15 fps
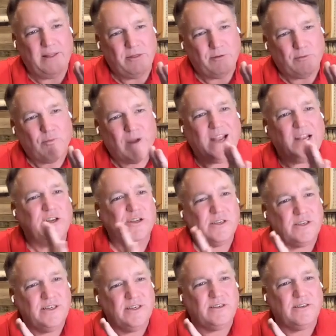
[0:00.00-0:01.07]
and the
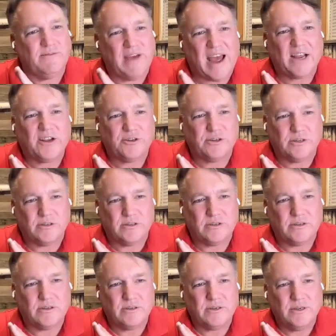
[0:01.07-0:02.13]
righteousness of
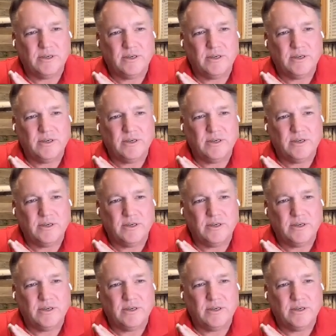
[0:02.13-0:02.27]
actions,